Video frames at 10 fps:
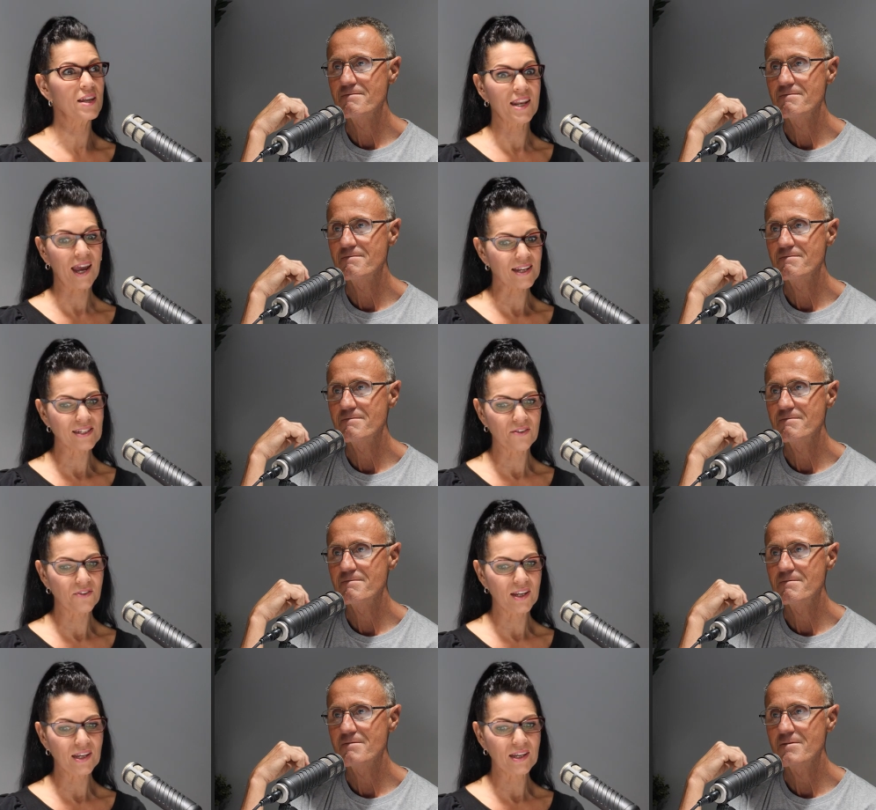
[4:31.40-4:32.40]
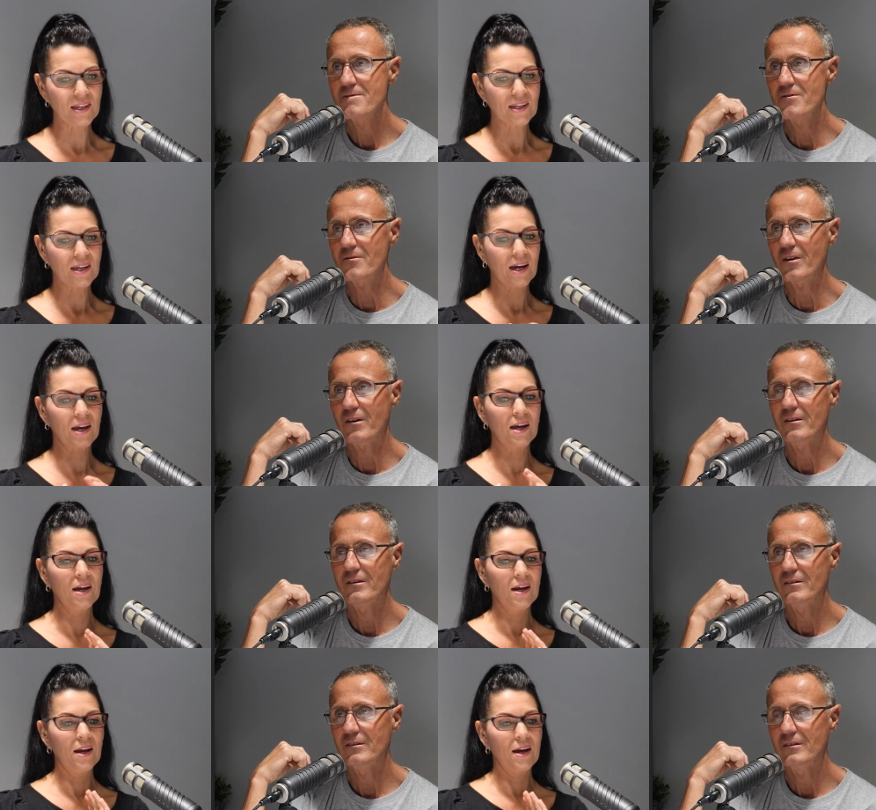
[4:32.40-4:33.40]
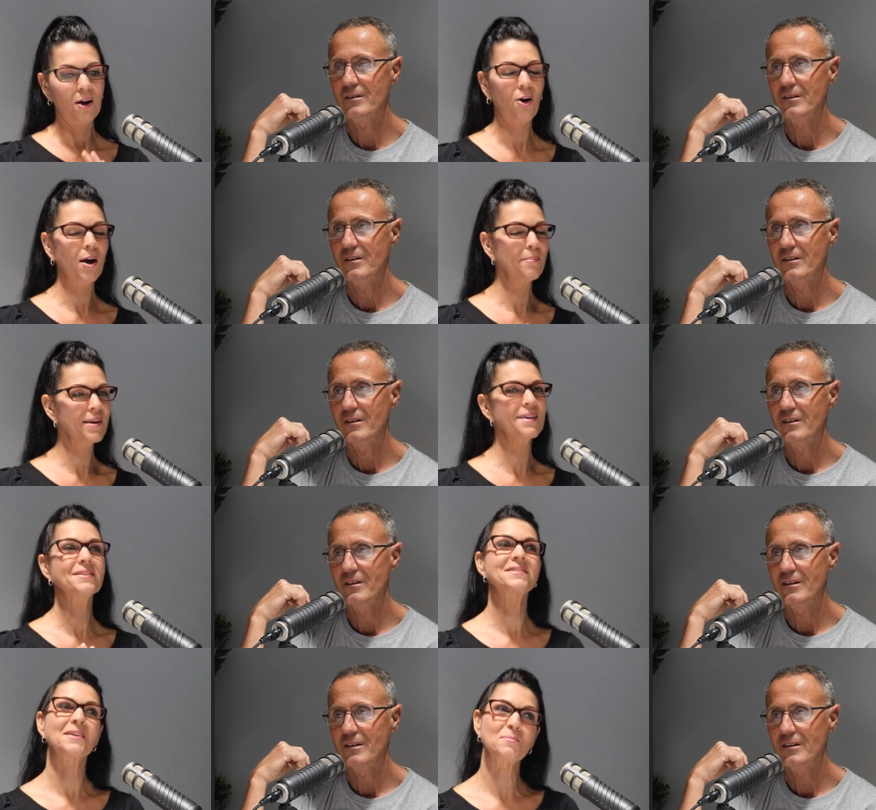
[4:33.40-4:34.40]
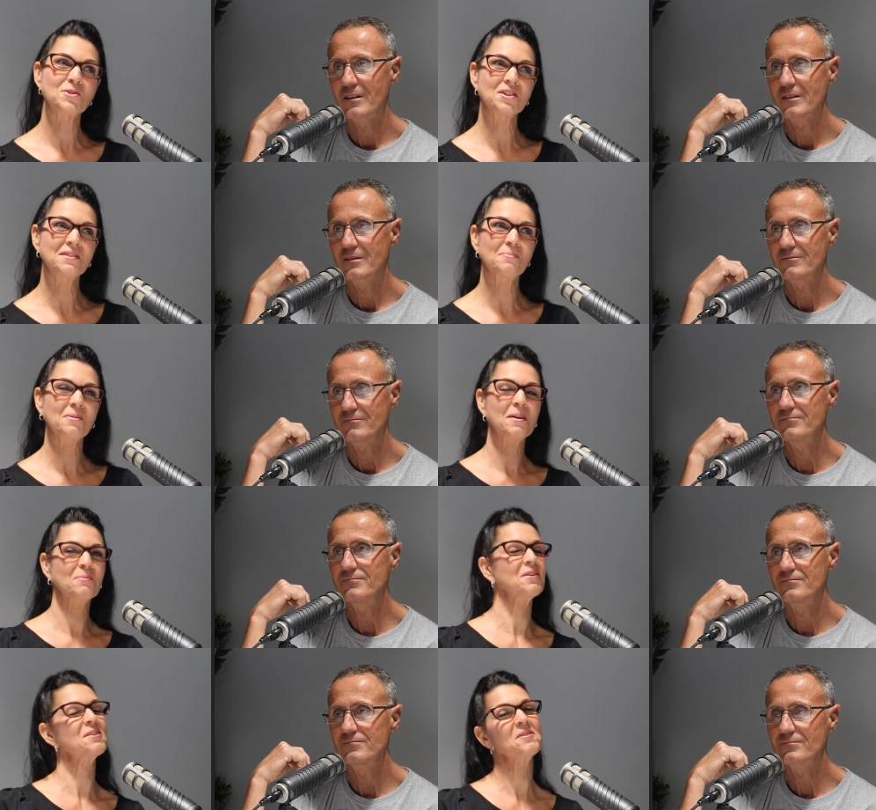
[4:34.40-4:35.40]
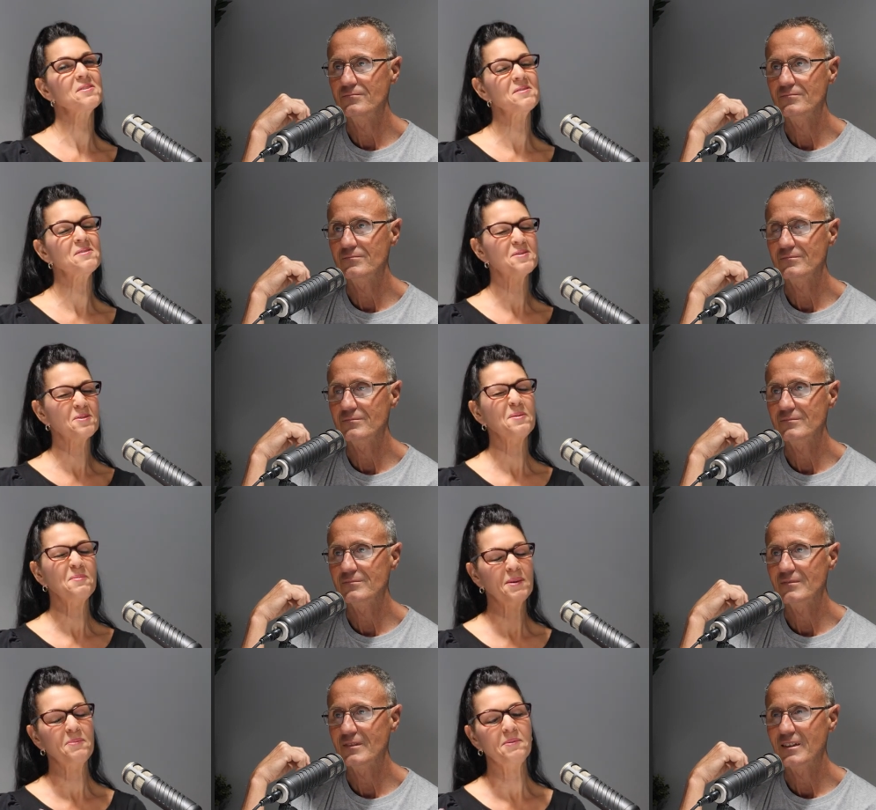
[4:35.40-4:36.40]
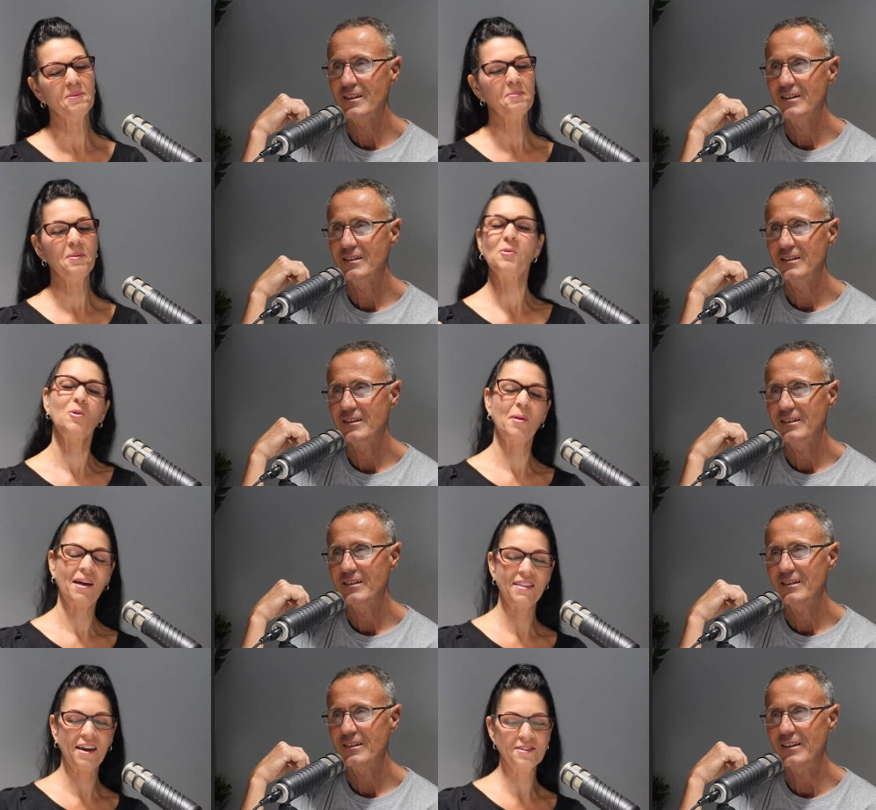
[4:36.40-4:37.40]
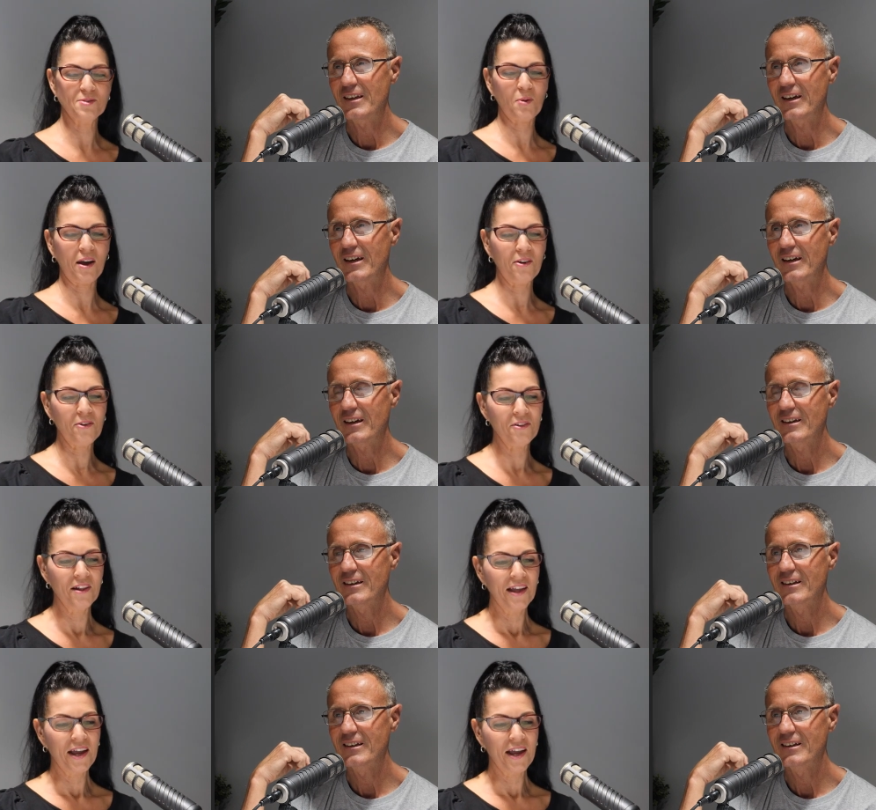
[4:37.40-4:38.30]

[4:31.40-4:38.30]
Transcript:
Speaker 1: inactivity high meat consumption, but mm. I'm hmm. going to talk maybe a little bit more about that as yeah. well.